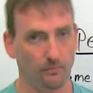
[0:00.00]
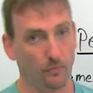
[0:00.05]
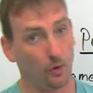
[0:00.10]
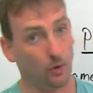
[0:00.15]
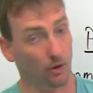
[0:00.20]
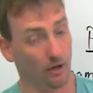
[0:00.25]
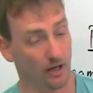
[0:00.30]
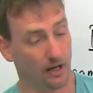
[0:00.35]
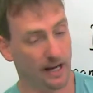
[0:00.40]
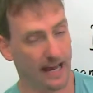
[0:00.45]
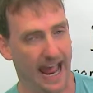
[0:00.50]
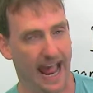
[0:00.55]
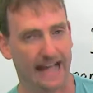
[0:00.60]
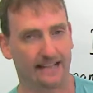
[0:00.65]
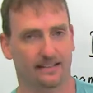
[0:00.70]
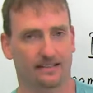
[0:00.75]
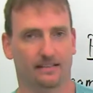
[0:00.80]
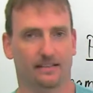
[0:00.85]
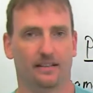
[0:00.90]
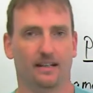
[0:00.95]
or a
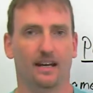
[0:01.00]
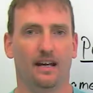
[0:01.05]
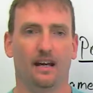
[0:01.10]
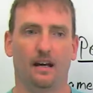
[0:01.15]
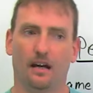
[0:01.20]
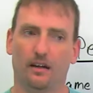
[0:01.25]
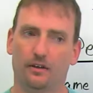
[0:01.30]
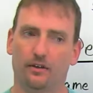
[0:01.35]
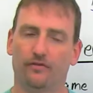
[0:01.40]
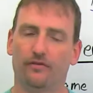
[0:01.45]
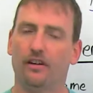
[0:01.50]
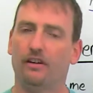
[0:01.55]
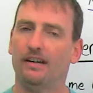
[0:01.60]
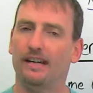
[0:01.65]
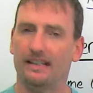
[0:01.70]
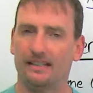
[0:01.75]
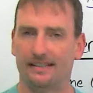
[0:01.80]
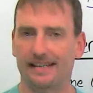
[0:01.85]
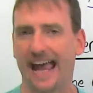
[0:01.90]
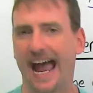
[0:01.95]
cat, and you're very
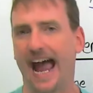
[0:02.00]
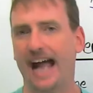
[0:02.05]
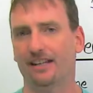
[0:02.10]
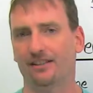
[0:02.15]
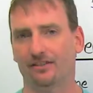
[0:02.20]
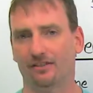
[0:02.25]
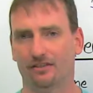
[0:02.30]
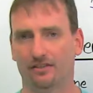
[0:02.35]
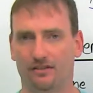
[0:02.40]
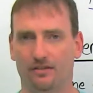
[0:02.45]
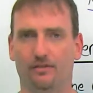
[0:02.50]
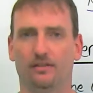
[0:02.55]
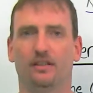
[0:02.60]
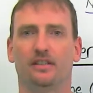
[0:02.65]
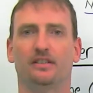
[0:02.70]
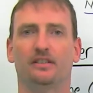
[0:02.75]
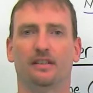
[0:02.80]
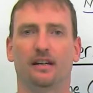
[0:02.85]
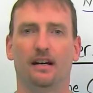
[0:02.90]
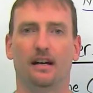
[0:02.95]
attached to
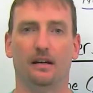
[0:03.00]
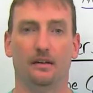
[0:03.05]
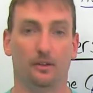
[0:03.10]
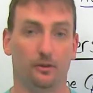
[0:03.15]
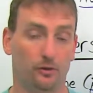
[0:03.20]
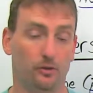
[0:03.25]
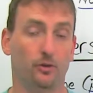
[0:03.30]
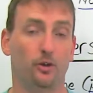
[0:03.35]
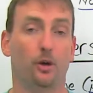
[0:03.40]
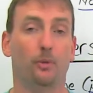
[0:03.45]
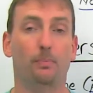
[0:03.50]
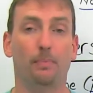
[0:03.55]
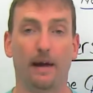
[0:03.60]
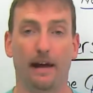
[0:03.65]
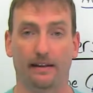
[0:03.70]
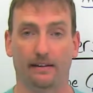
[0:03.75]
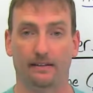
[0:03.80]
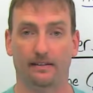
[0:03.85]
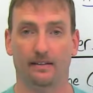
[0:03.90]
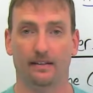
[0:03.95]
this, to your
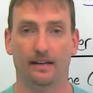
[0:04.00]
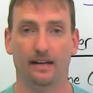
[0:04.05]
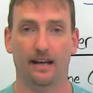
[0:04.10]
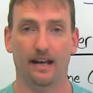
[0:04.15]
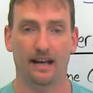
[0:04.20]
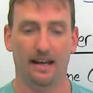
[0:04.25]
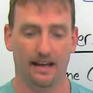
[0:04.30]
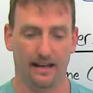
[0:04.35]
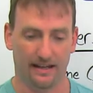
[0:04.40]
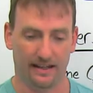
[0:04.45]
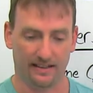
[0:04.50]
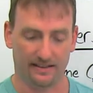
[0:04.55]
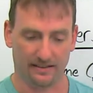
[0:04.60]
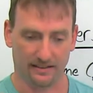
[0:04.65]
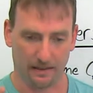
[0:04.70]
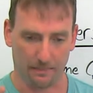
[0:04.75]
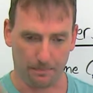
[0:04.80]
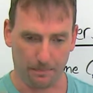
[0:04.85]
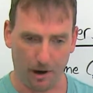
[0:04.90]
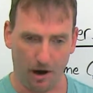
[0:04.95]
pet, and it's
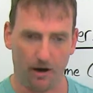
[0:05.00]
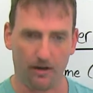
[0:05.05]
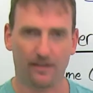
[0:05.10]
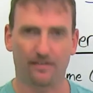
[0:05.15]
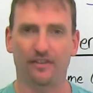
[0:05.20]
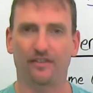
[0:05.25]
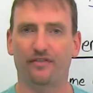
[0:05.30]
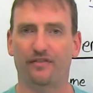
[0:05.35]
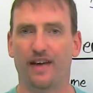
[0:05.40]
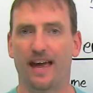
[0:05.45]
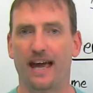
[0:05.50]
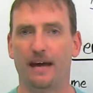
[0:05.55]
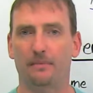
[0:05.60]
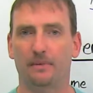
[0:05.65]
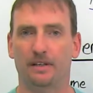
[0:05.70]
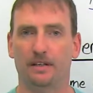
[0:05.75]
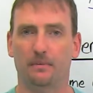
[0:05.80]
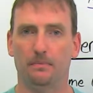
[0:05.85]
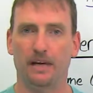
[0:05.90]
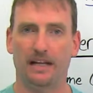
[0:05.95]
a part of the
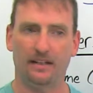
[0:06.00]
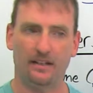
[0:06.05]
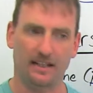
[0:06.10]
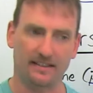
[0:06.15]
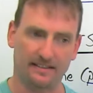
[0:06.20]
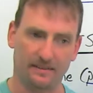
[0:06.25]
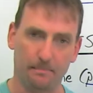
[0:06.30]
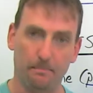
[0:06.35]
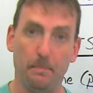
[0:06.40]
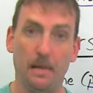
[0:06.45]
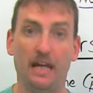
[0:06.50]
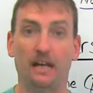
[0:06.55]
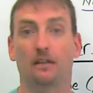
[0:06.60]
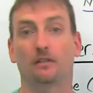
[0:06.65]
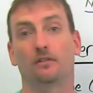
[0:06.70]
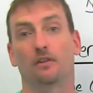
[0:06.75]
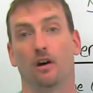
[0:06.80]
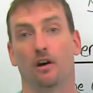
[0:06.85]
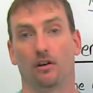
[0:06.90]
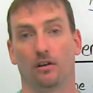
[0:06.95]
family, and it's a male
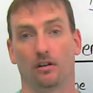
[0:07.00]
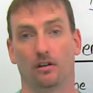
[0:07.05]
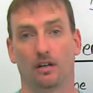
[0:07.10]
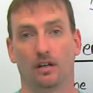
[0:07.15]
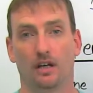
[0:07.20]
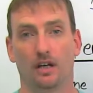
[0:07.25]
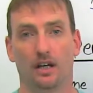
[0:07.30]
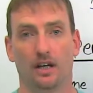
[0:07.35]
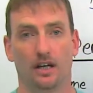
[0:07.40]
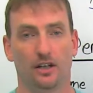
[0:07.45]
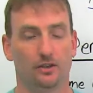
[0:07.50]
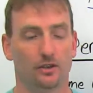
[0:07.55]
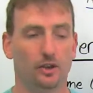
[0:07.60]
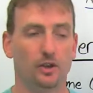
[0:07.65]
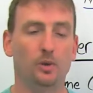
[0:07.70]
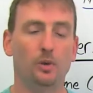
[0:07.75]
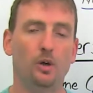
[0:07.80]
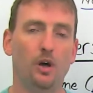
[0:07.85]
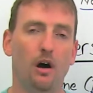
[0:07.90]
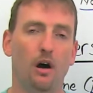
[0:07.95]
dog. So
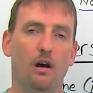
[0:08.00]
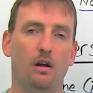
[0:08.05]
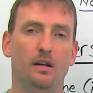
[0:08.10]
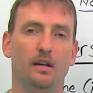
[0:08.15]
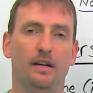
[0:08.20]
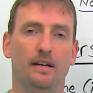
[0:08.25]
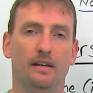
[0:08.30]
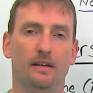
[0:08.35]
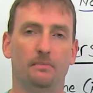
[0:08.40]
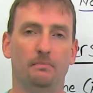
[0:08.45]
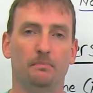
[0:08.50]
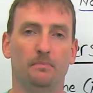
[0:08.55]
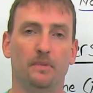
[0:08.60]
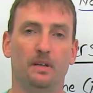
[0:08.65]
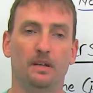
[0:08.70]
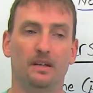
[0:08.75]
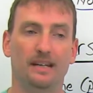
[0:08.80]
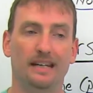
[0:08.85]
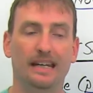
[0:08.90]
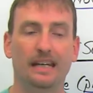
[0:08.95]
you call him
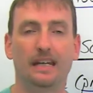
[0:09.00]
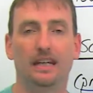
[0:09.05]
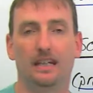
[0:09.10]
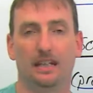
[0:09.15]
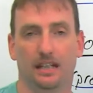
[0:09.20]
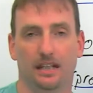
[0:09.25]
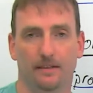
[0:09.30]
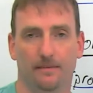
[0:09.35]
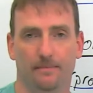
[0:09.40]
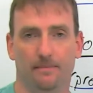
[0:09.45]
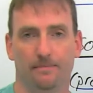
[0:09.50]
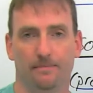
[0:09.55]
he.